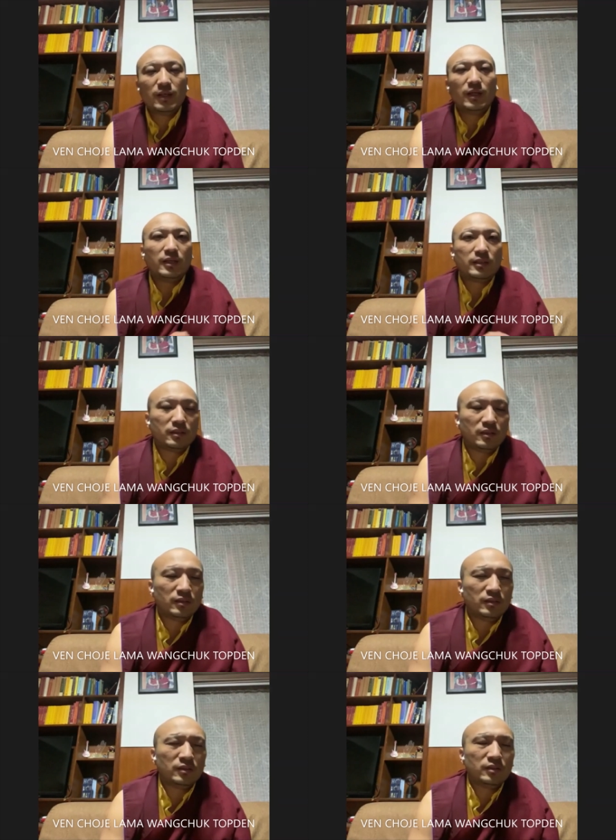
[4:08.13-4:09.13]
I like,
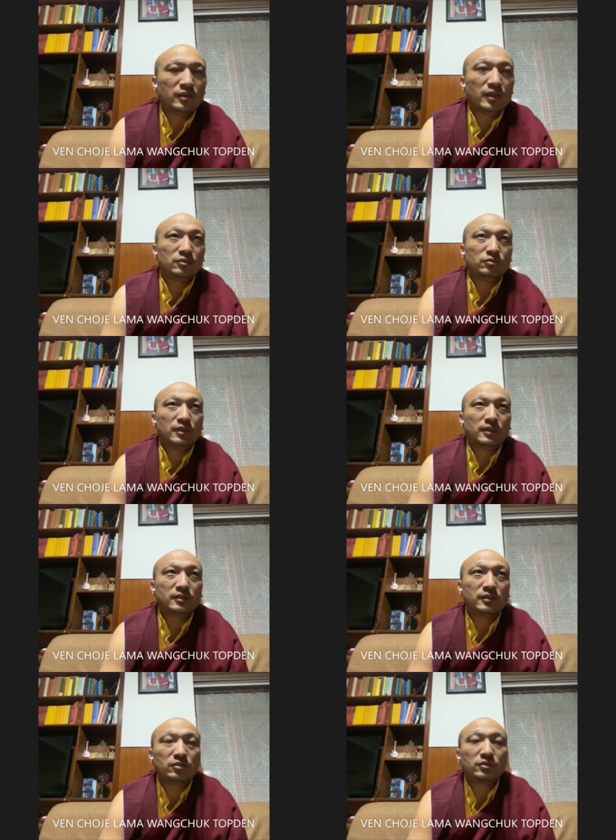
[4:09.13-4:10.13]
uh, I don't like
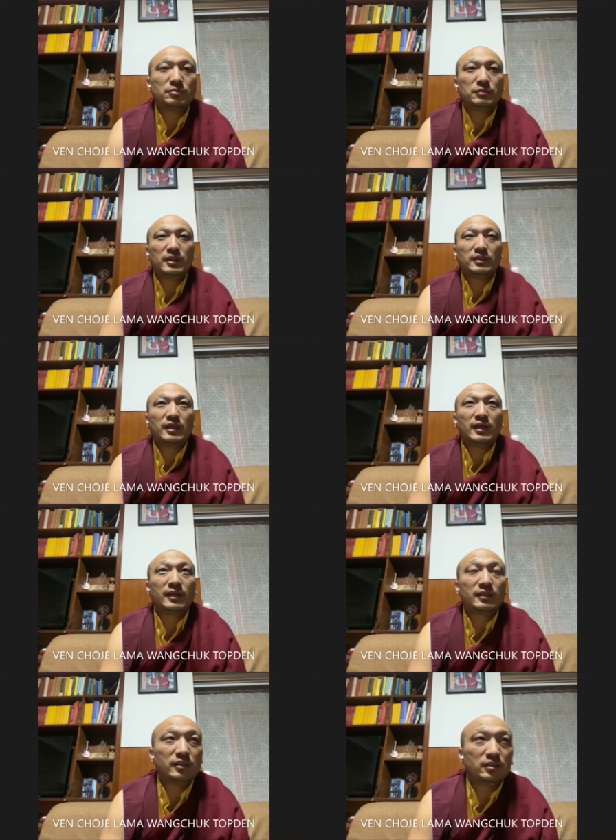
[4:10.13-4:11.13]
this or something like that. I
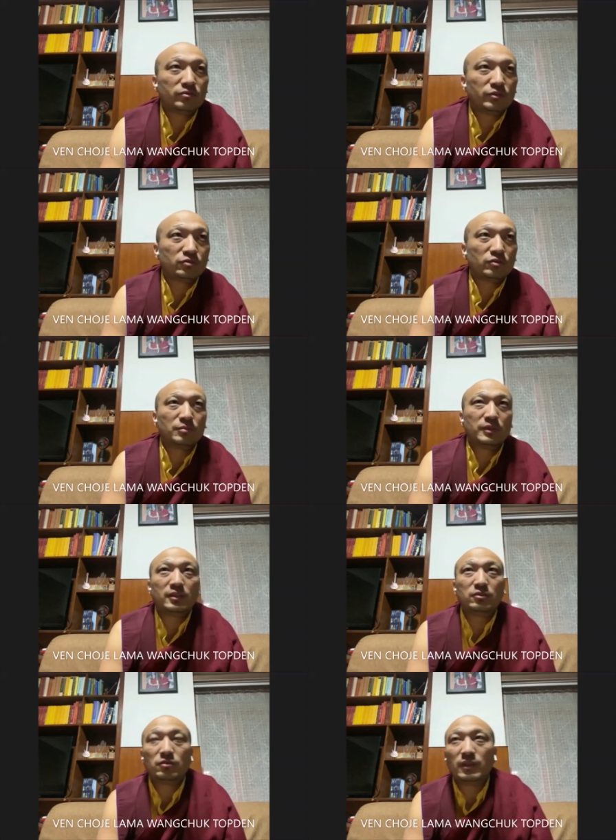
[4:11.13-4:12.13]
like this restaurant, but I
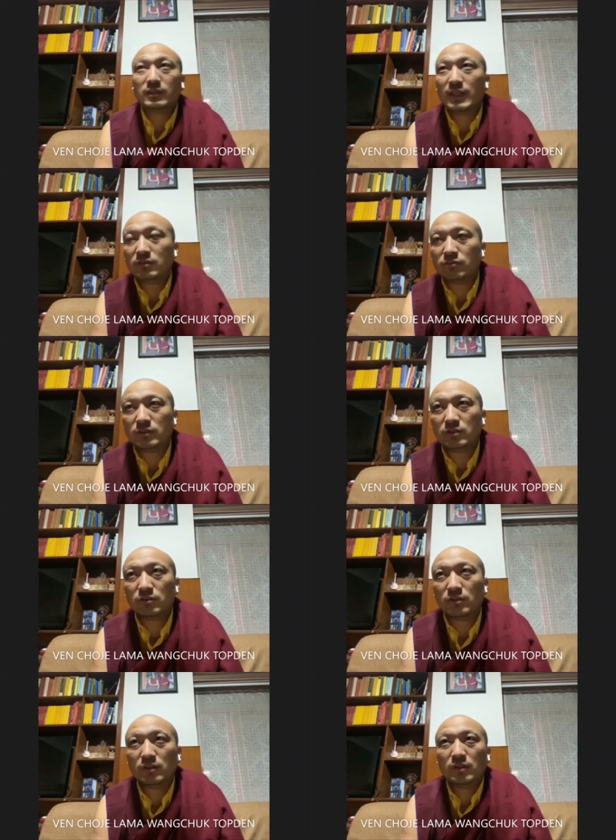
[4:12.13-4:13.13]
don't like that restaurant.